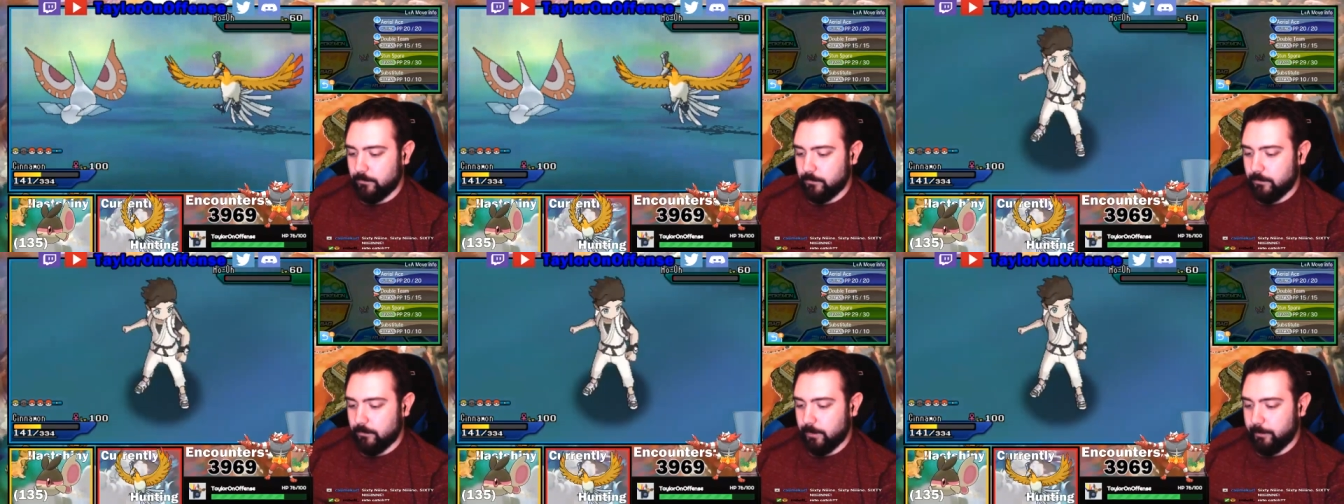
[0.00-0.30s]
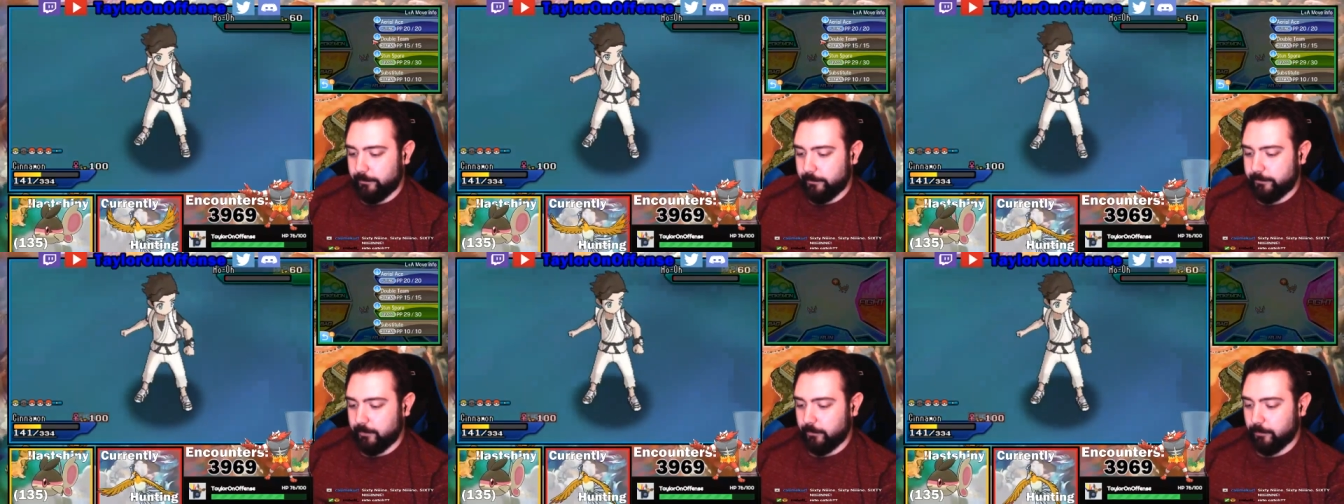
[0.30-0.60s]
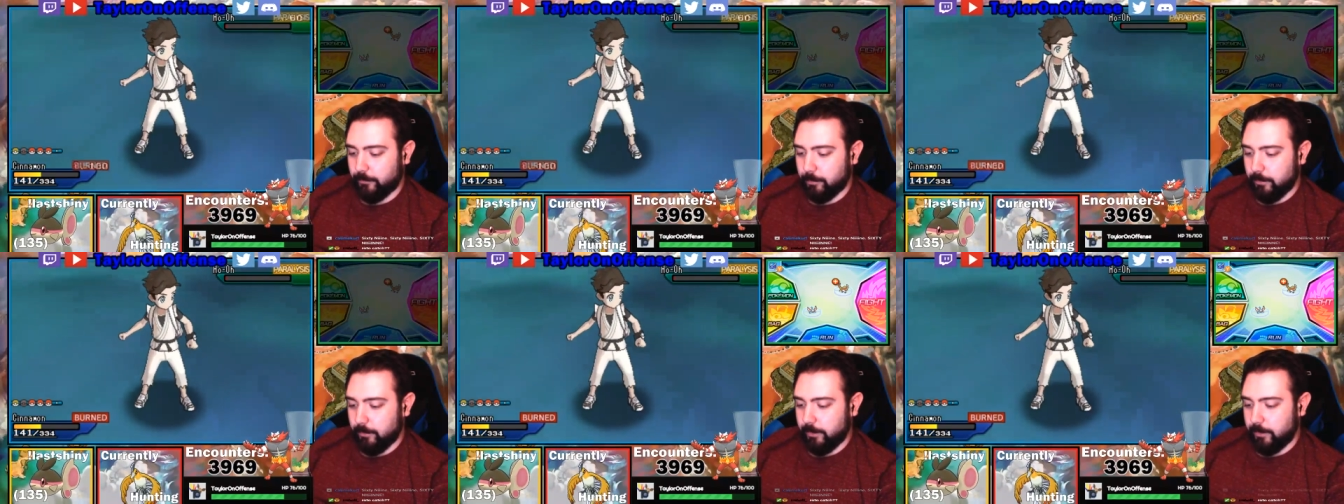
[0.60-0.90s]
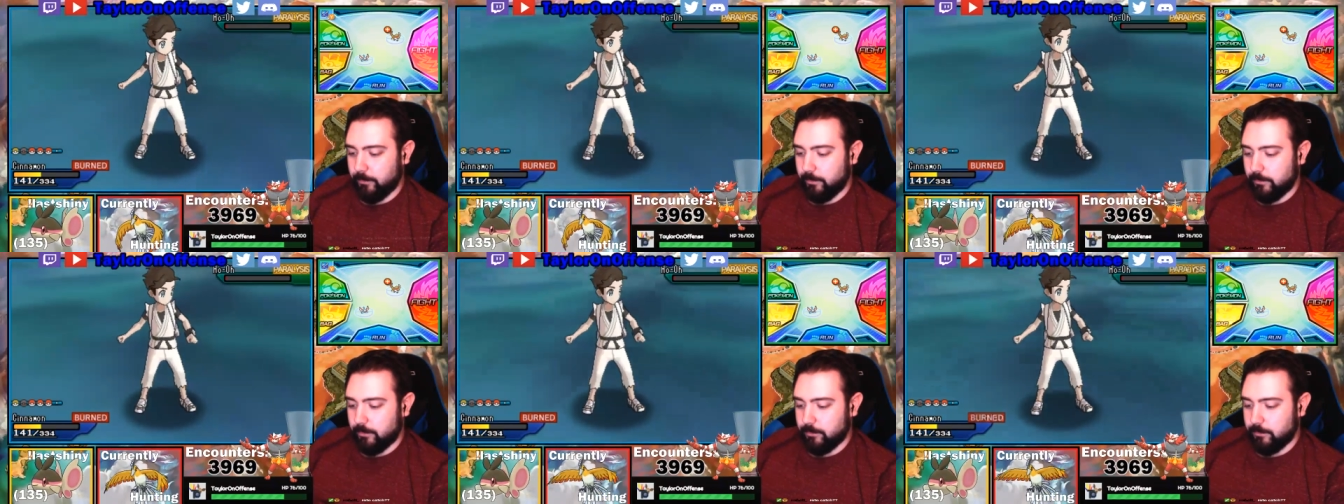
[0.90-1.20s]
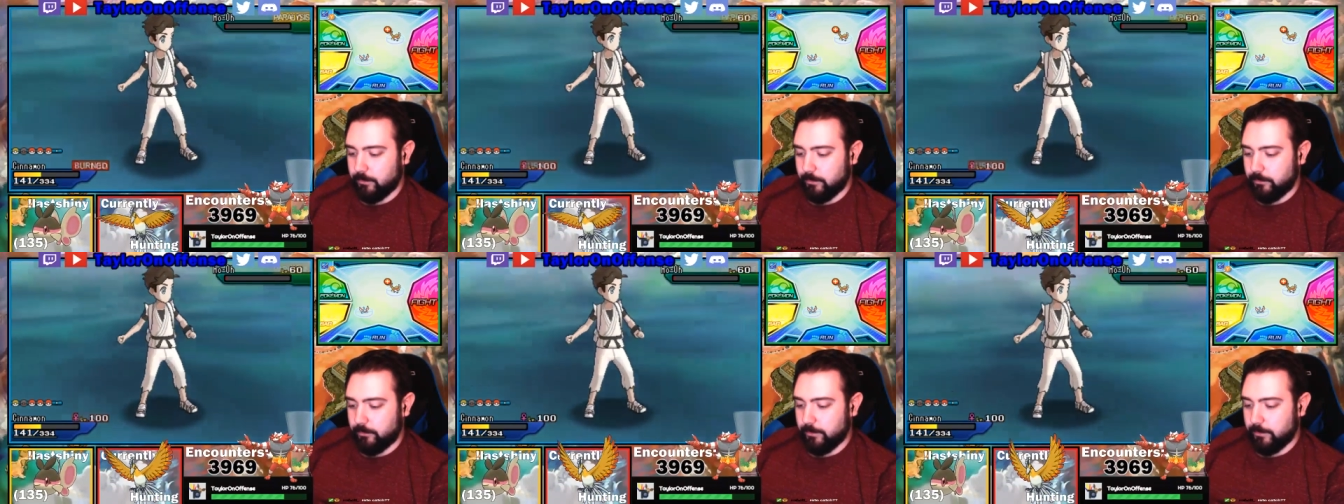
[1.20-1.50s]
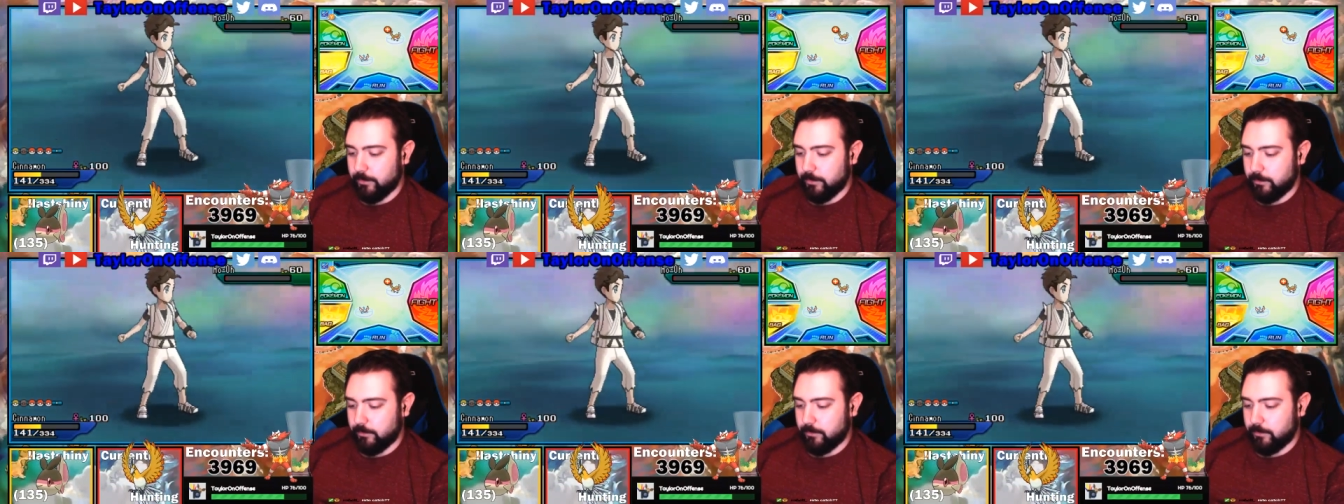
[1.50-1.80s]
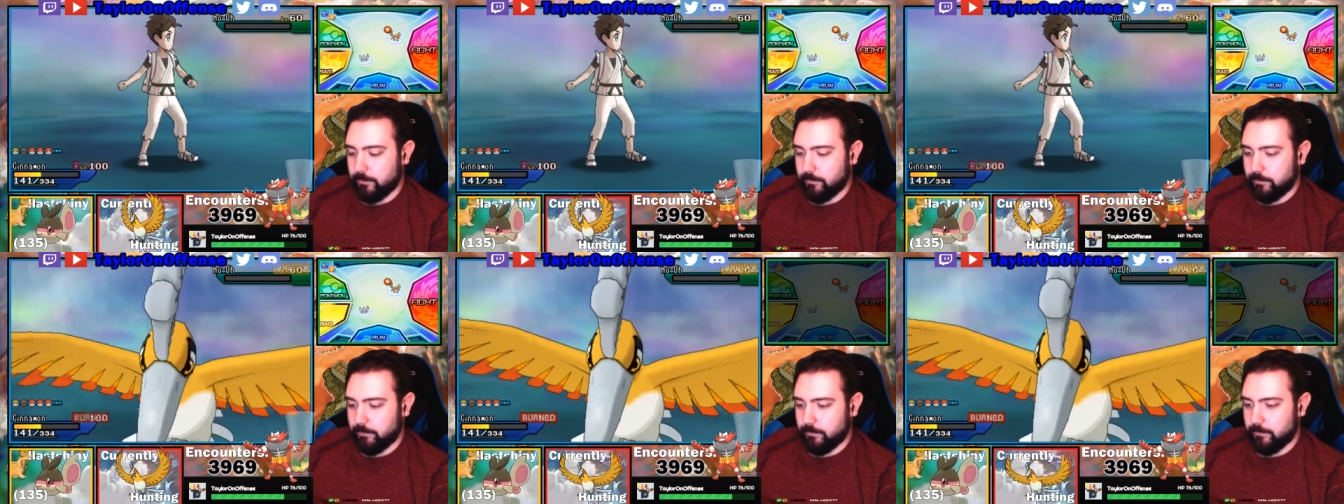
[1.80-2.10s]
Why am I Stun Sporing you? I don't want to do that. I
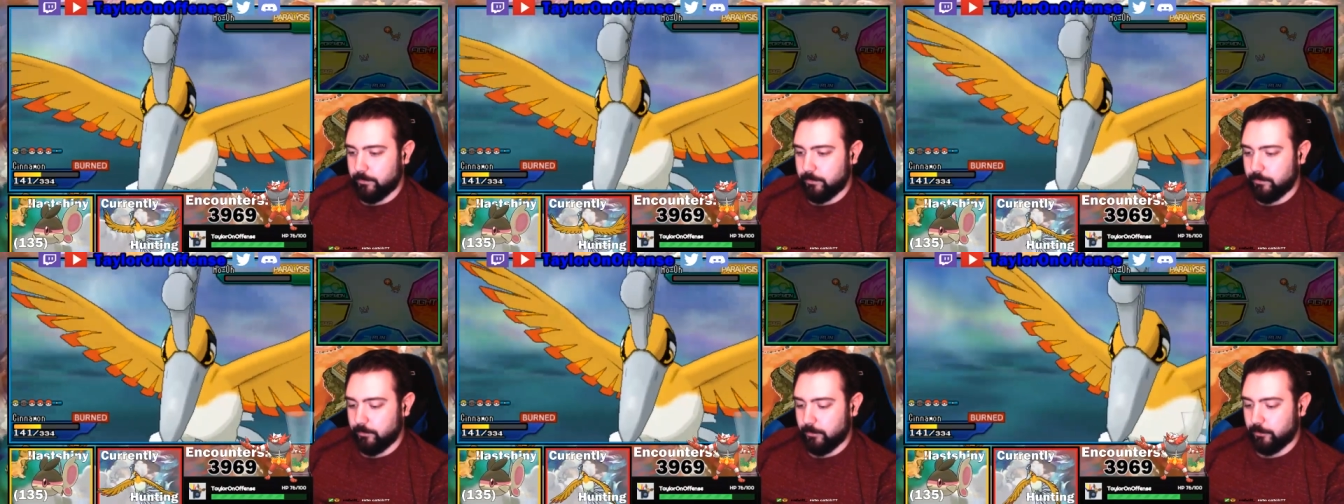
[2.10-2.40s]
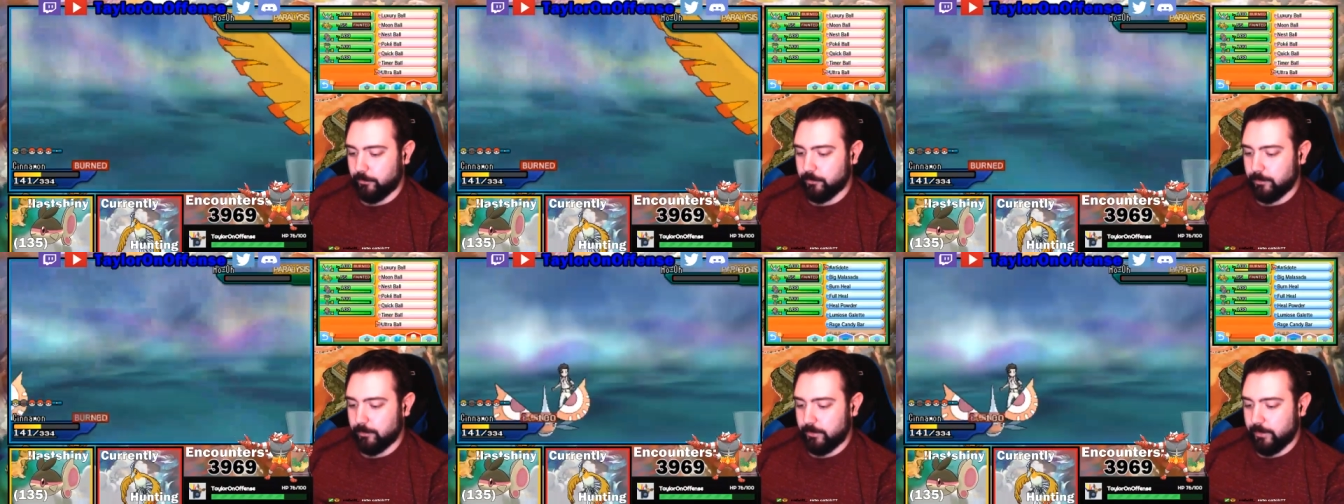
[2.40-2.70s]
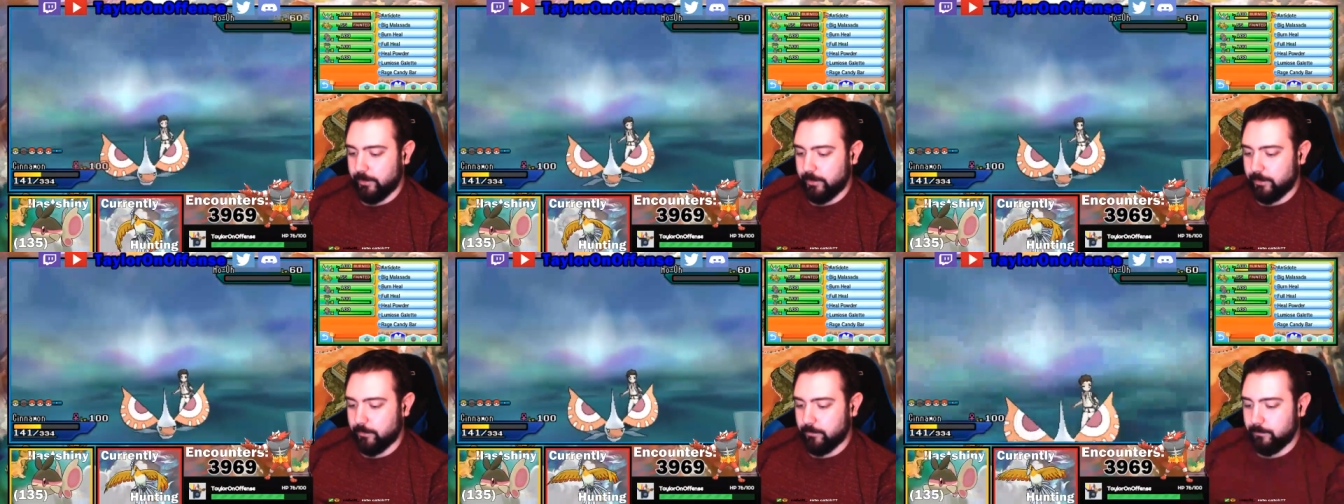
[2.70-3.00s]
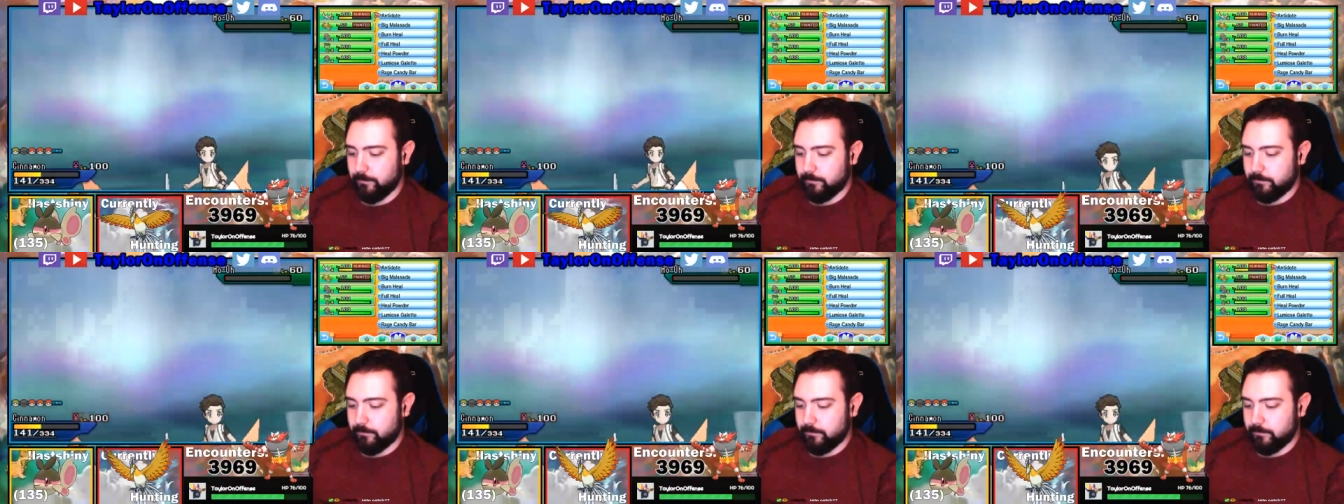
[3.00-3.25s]
want to throw an Ultra Ball at you.